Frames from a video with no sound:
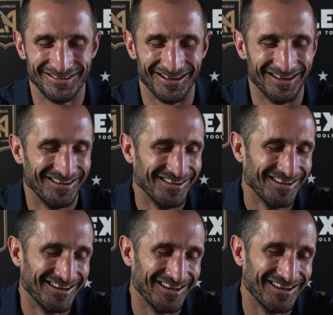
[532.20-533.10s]
Yeah.
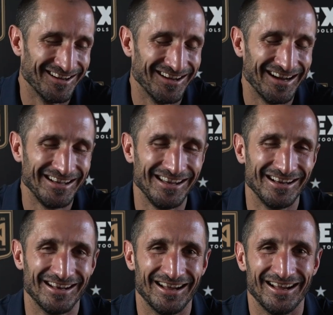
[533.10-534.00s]
I
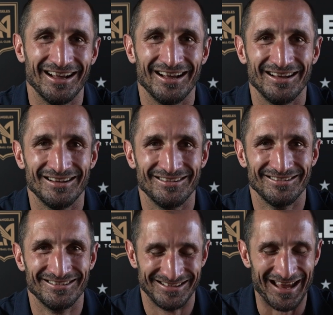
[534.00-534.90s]
think that don't
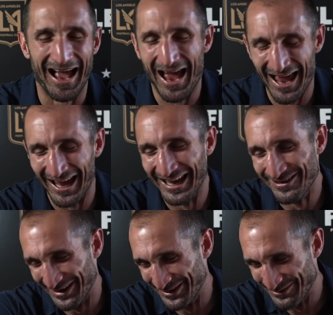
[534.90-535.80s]

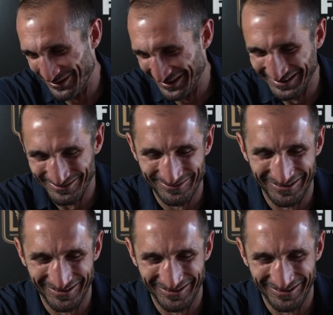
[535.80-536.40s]
worry.